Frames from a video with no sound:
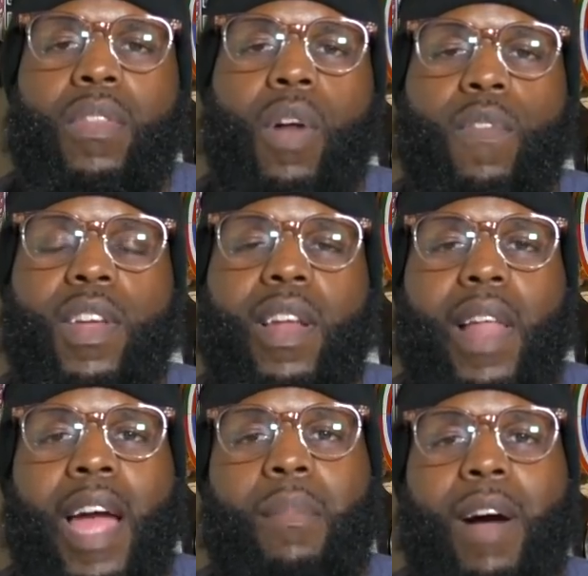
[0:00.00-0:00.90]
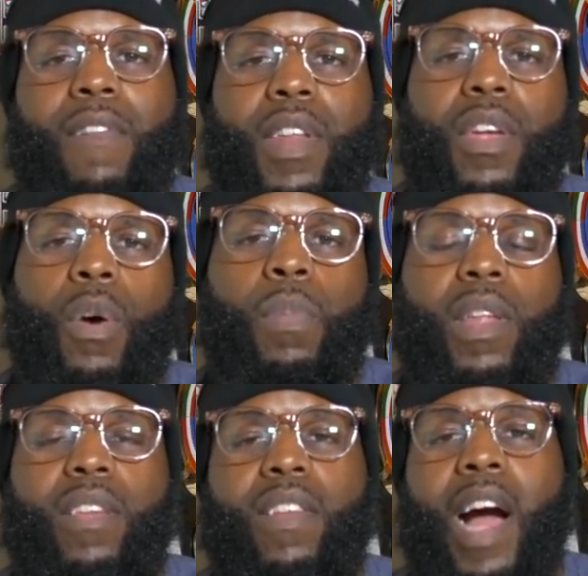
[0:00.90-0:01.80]
Don't forget to like my video.
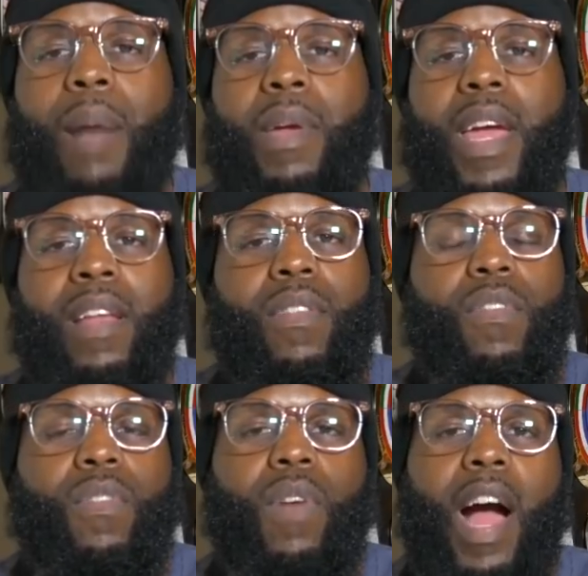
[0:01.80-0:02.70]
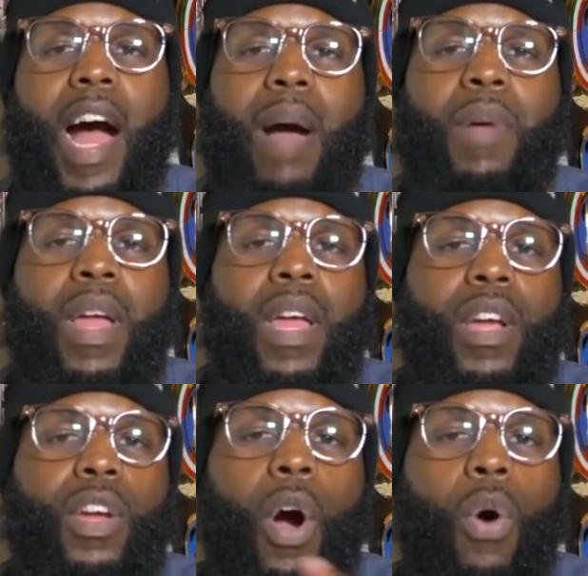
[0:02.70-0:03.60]
Please comment and subscribe.
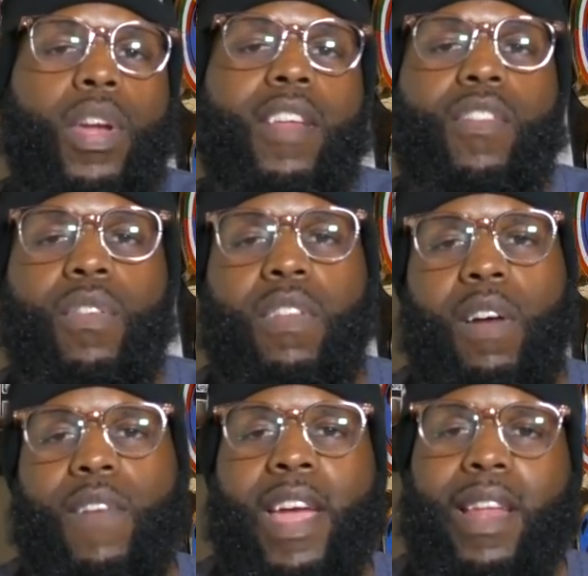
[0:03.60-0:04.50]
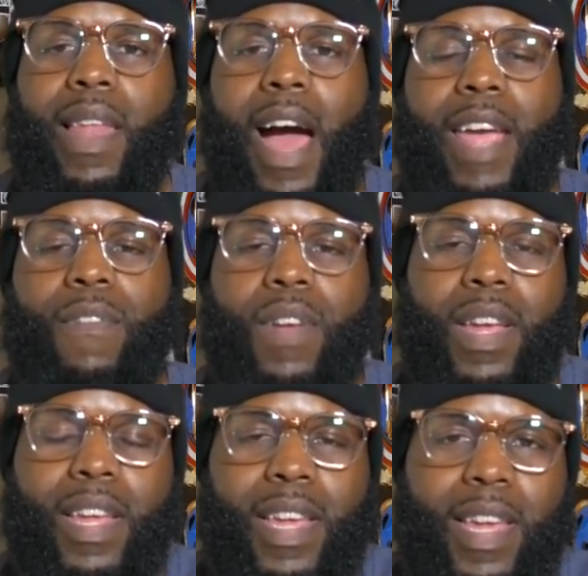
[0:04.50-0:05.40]
Go get yourself a life
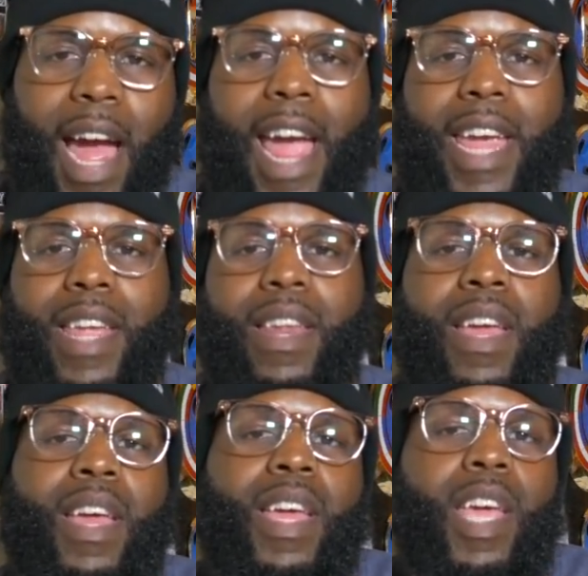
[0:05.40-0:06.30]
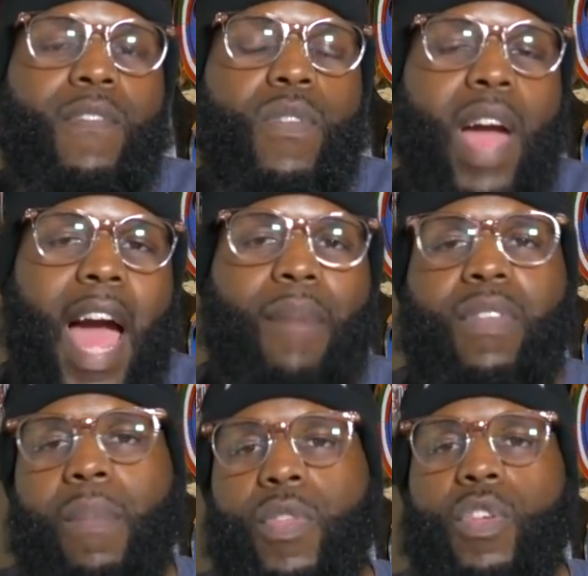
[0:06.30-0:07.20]
game. If you have
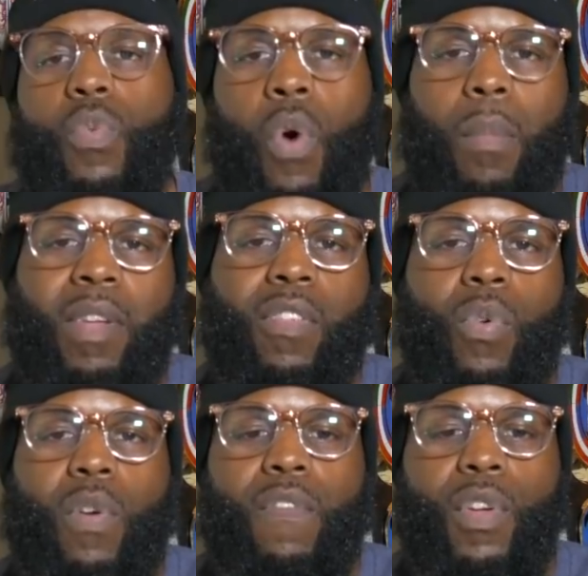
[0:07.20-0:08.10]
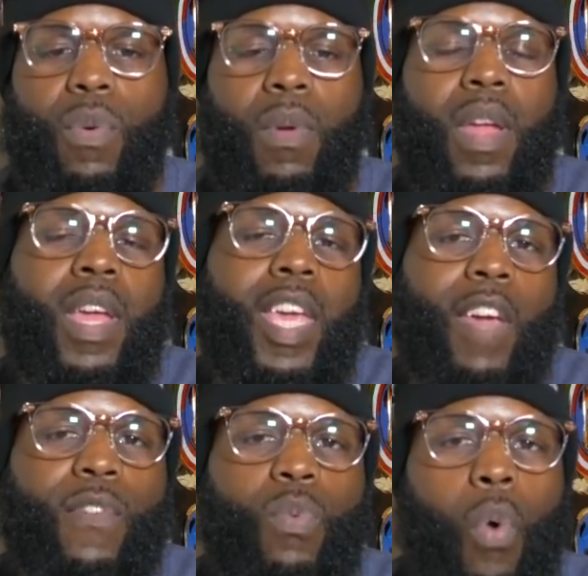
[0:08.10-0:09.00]
something you want me to review,
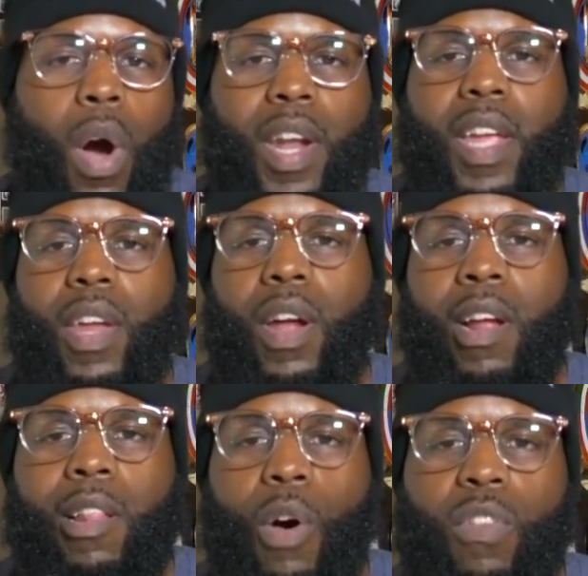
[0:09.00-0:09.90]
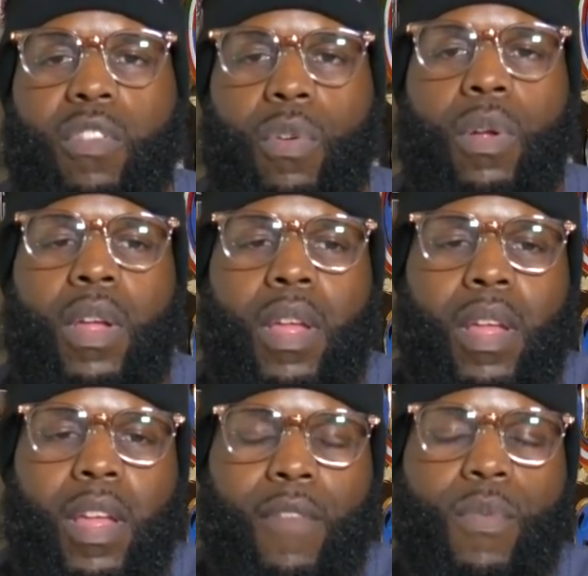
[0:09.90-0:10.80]
if you want to get a closer,
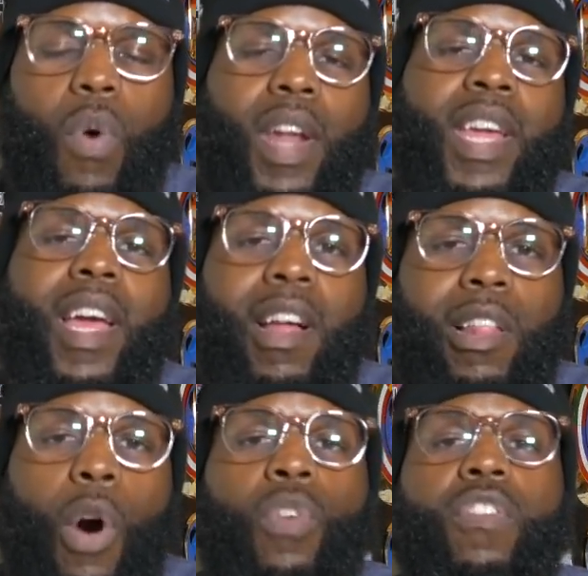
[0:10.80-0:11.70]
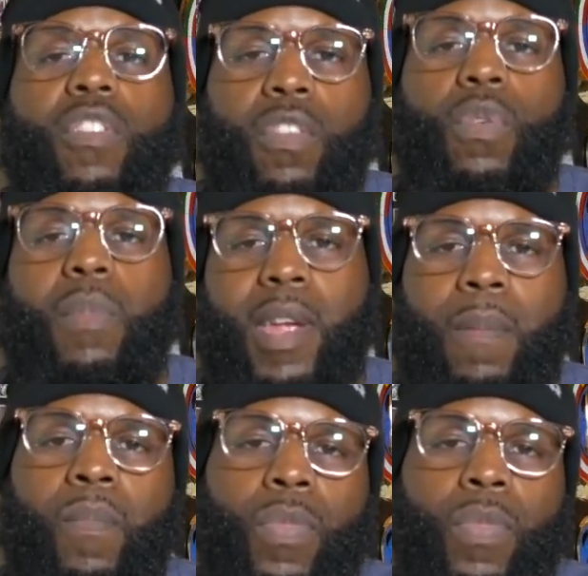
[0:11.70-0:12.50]
if you want to get closer to me,